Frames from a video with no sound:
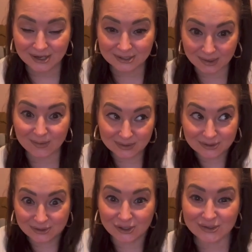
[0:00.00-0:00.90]
So it was
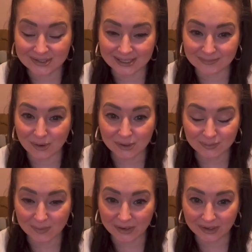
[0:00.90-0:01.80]
due to this
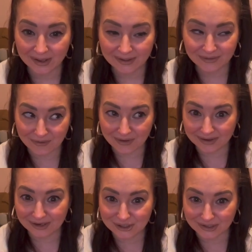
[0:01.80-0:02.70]
postwoman that
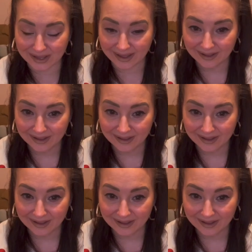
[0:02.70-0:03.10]
initially